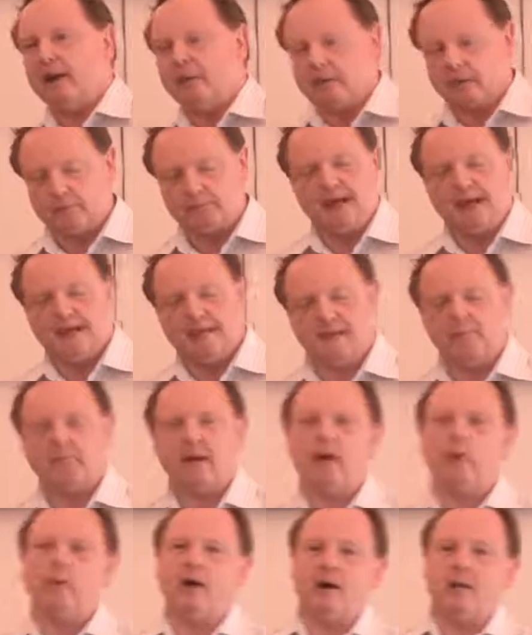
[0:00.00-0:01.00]
I was better,
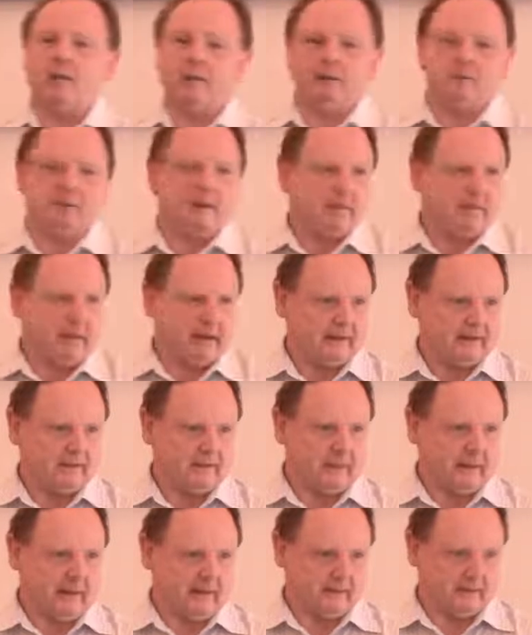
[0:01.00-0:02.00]
my wife would be
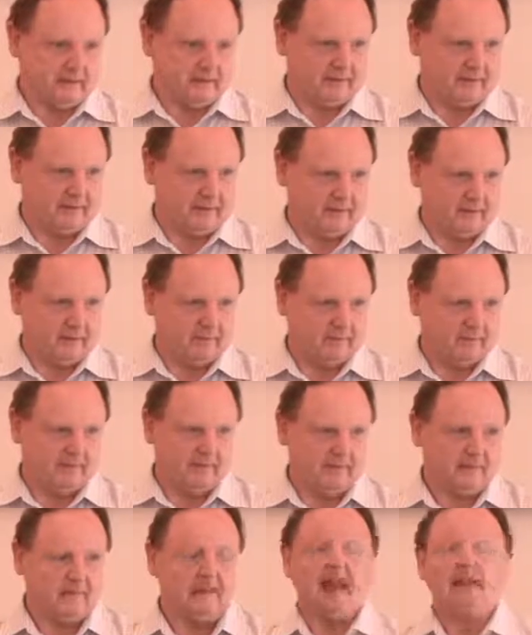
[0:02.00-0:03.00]
better. Wife.
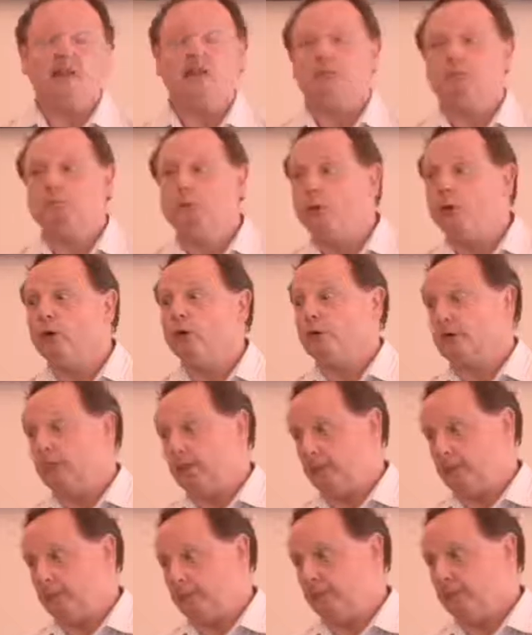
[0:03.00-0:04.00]
And that's more
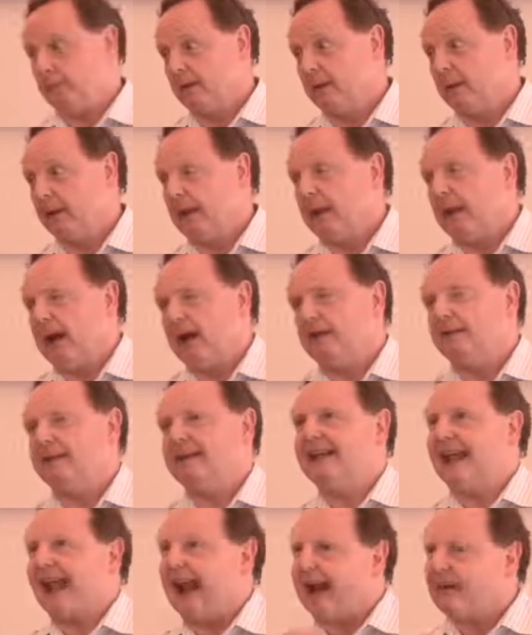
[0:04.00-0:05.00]
true. And
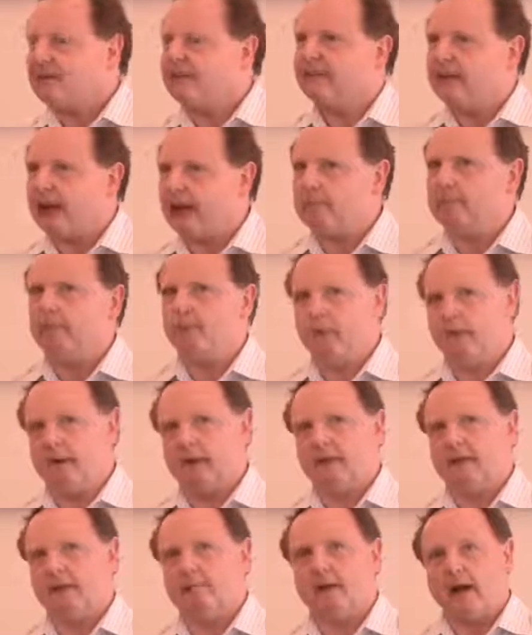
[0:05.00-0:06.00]
to catch that
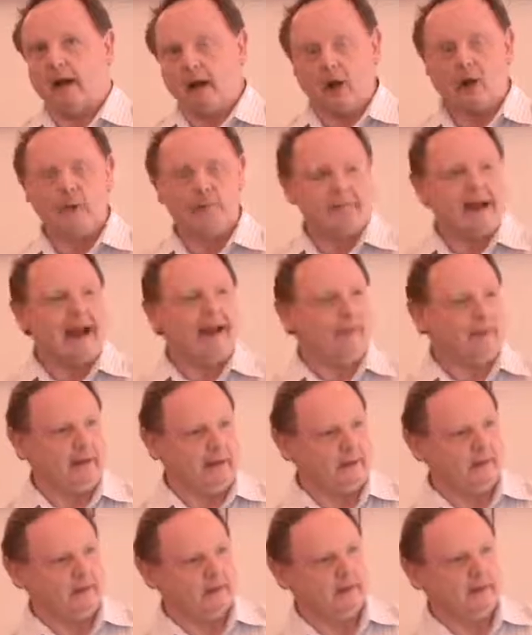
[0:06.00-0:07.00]
point in my own
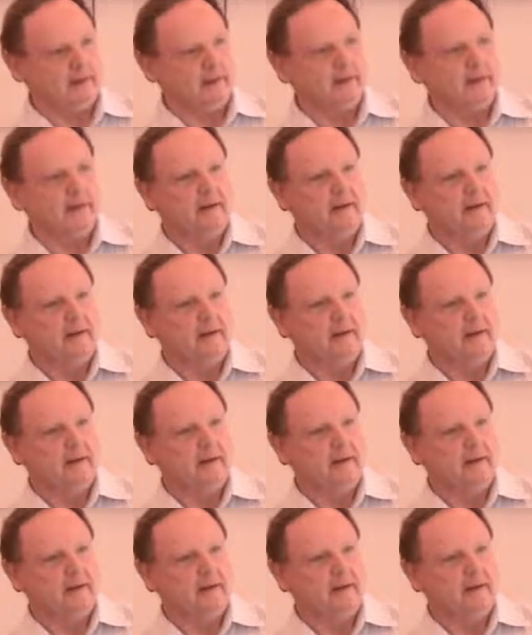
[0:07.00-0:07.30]
marriage,